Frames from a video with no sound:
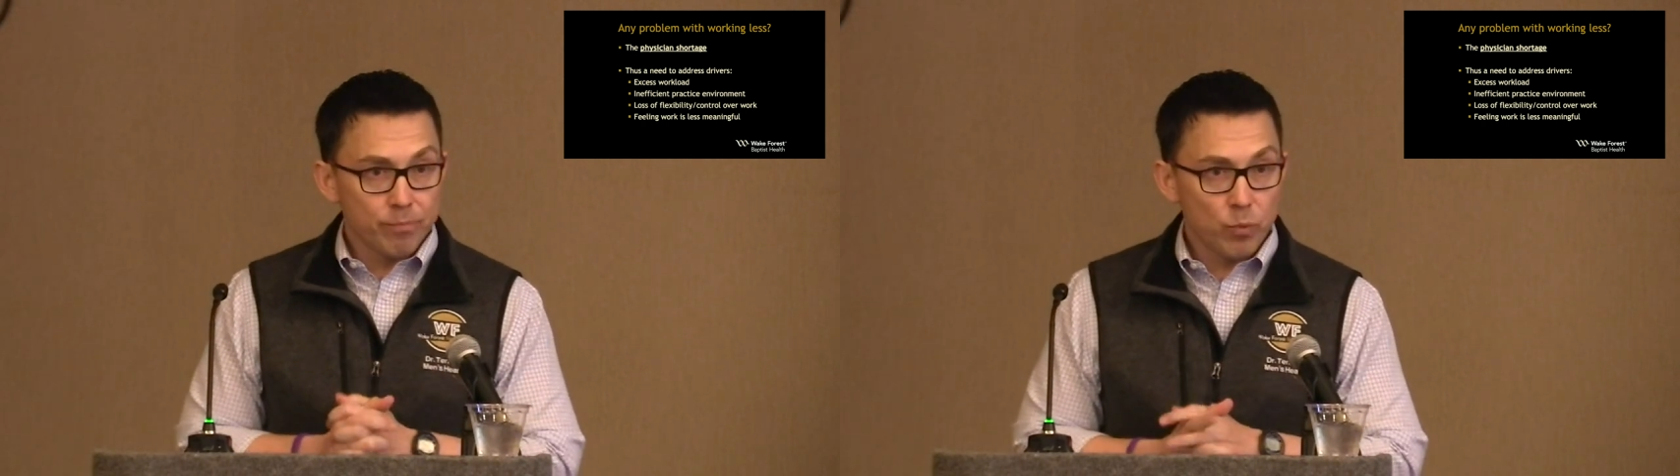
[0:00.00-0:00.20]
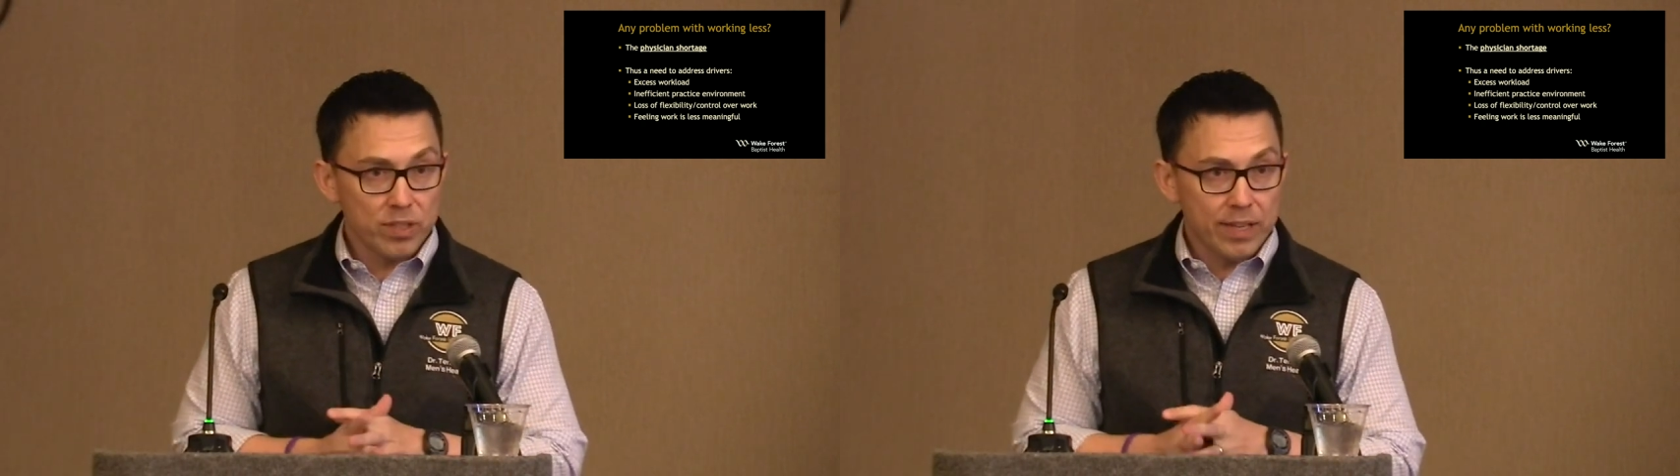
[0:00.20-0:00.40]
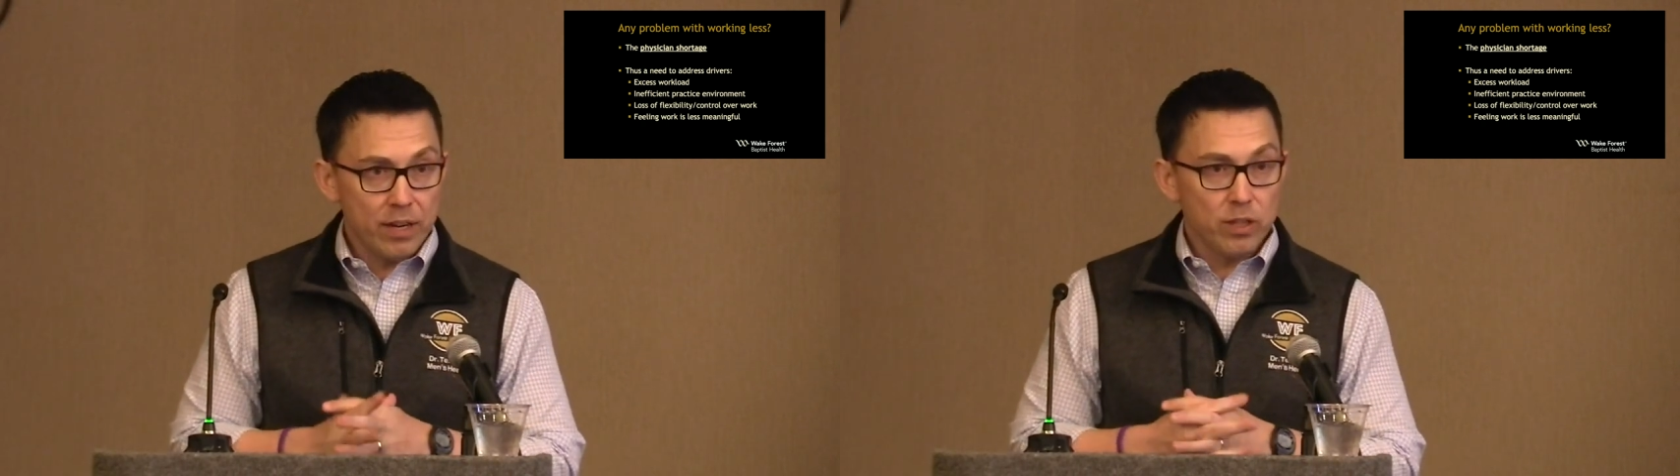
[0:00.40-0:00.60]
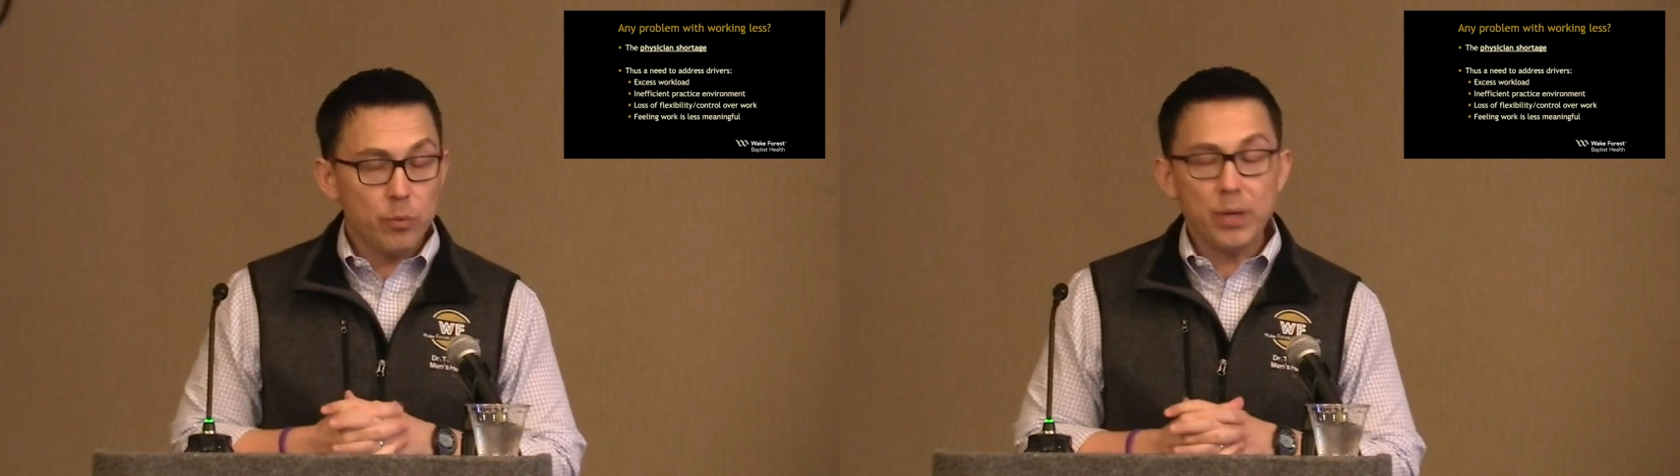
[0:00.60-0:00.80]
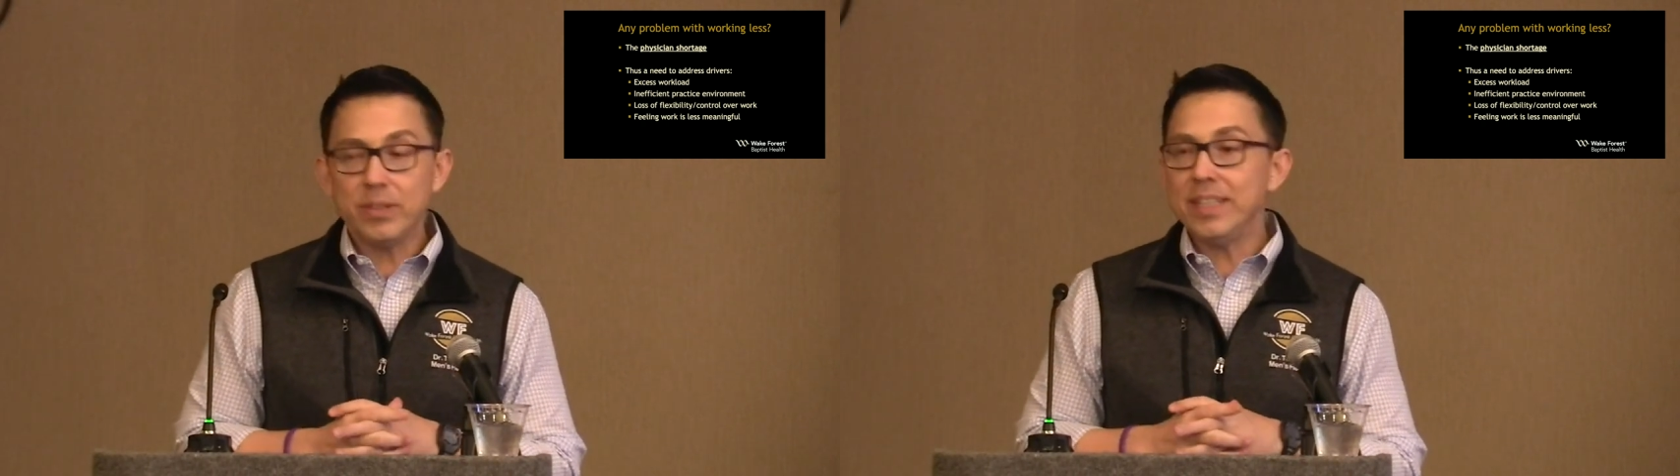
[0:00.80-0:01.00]
once they heard
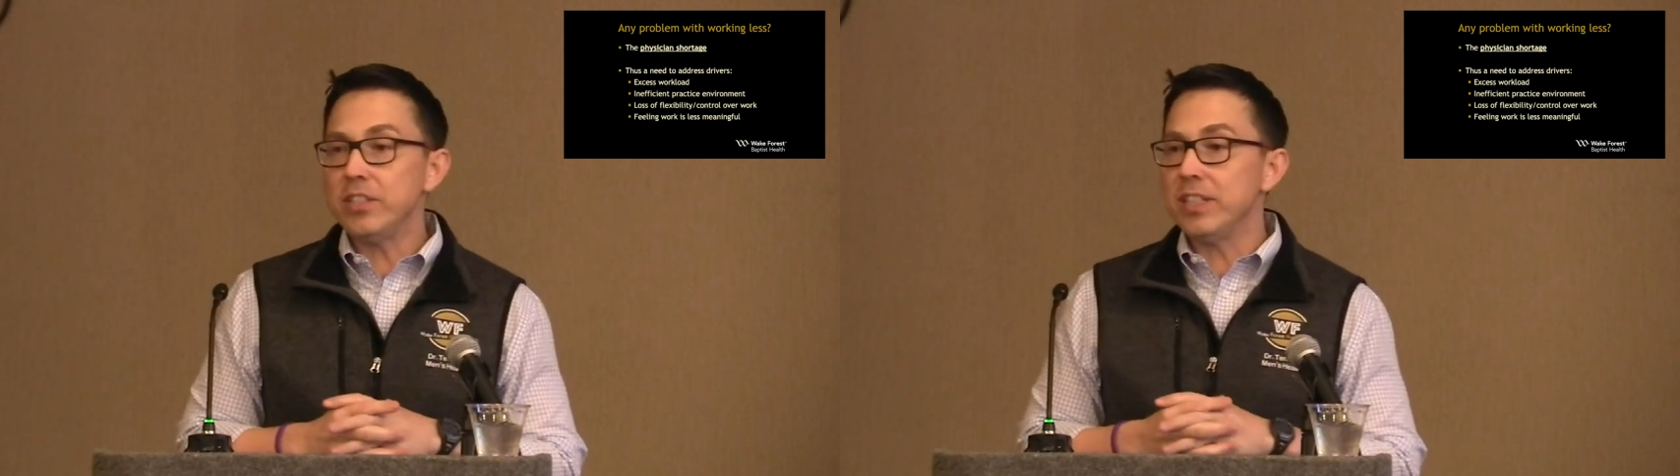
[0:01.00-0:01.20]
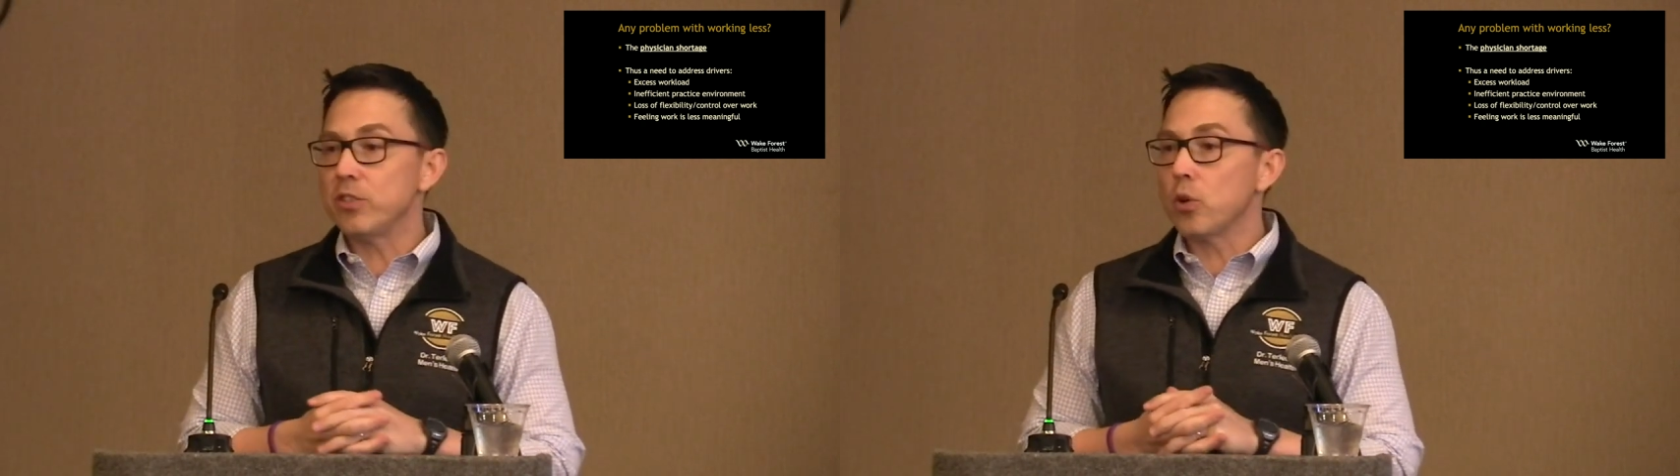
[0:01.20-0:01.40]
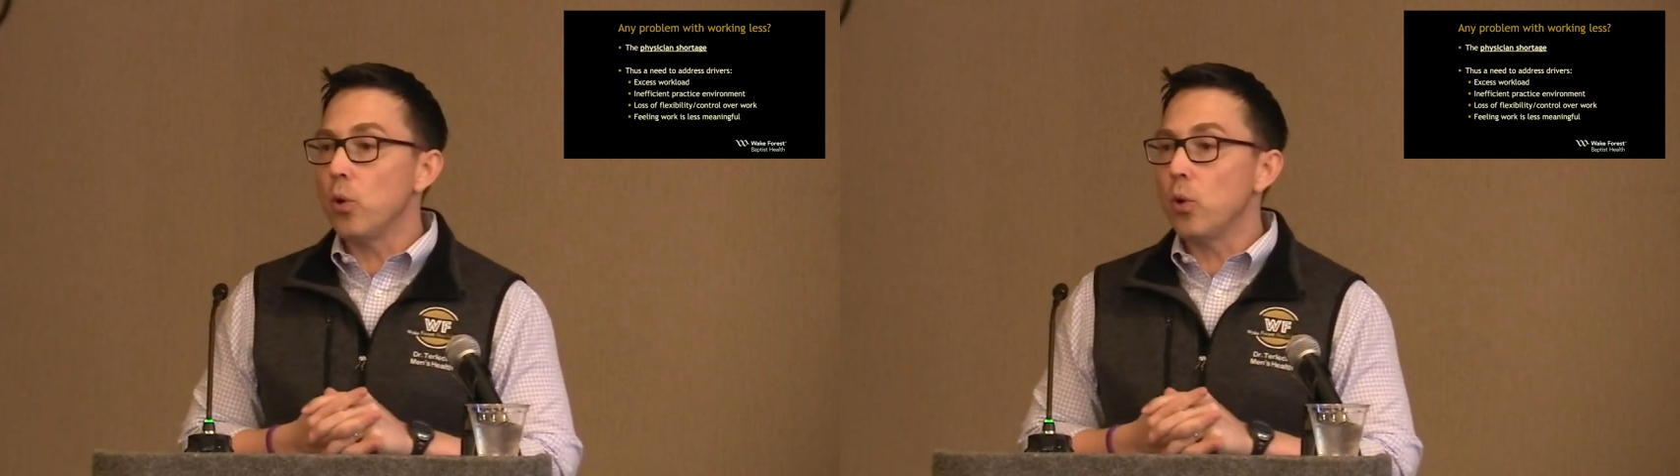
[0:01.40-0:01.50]
that we were teaching this